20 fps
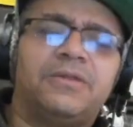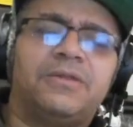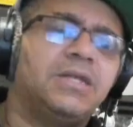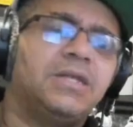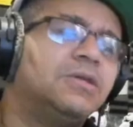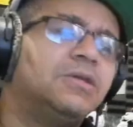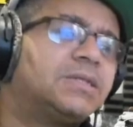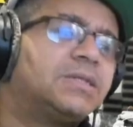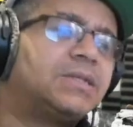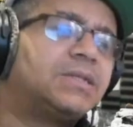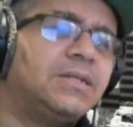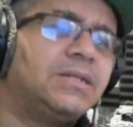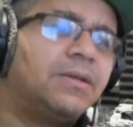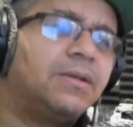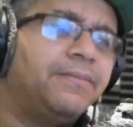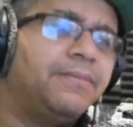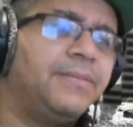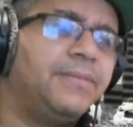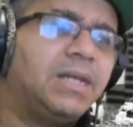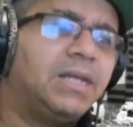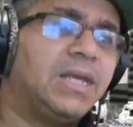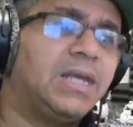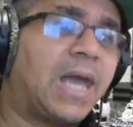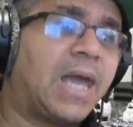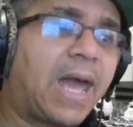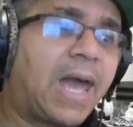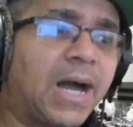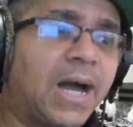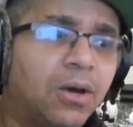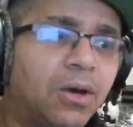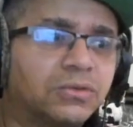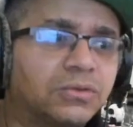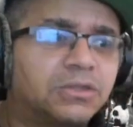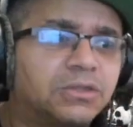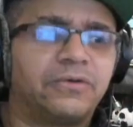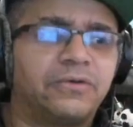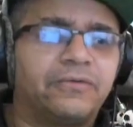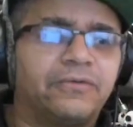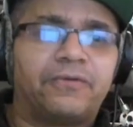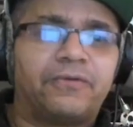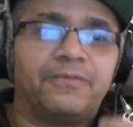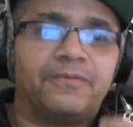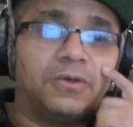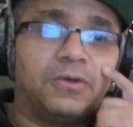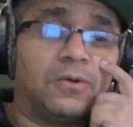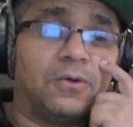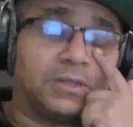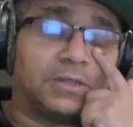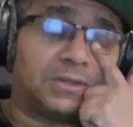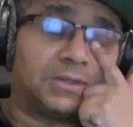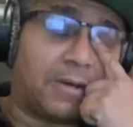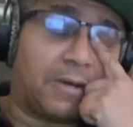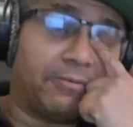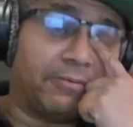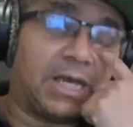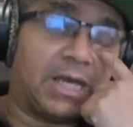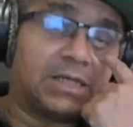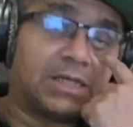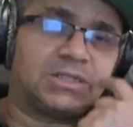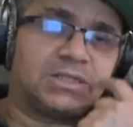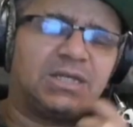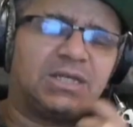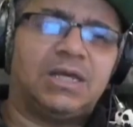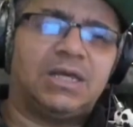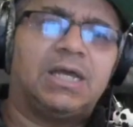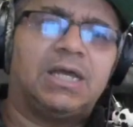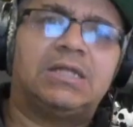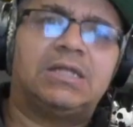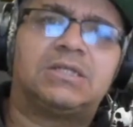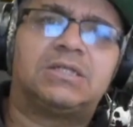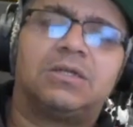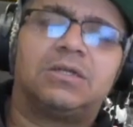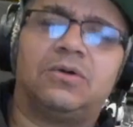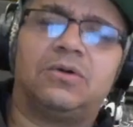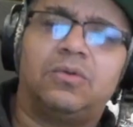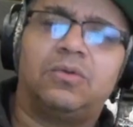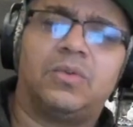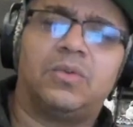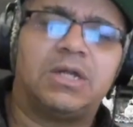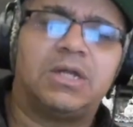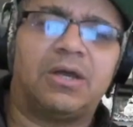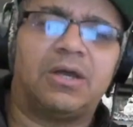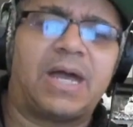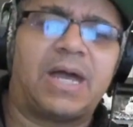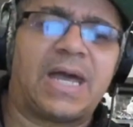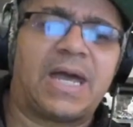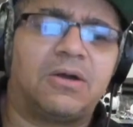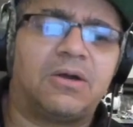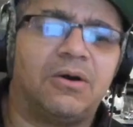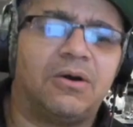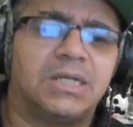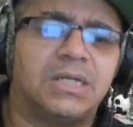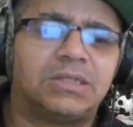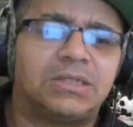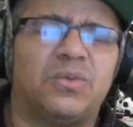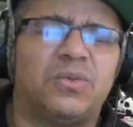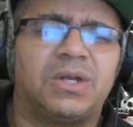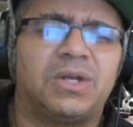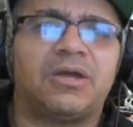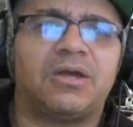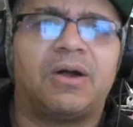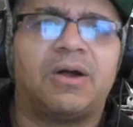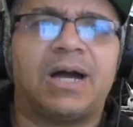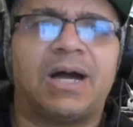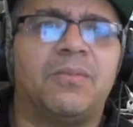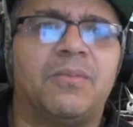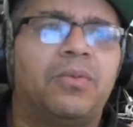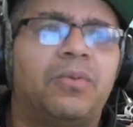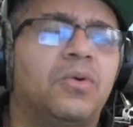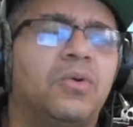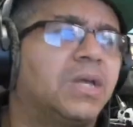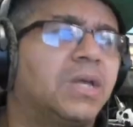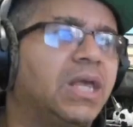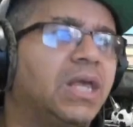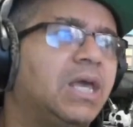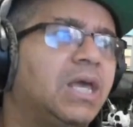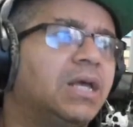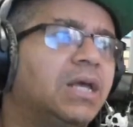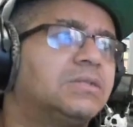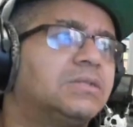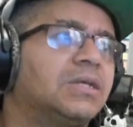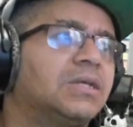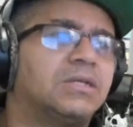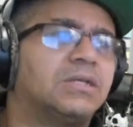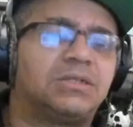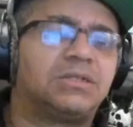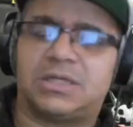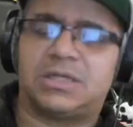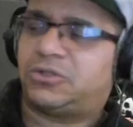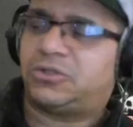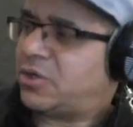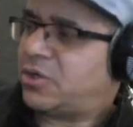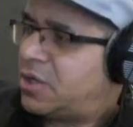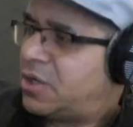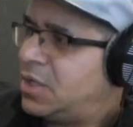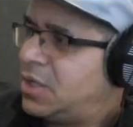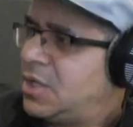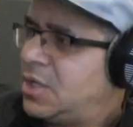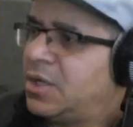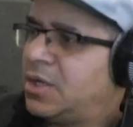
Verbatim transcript: Then you send a MIDI out from your Atari S T into one of your Akais or one of your outboard gears, et cetera.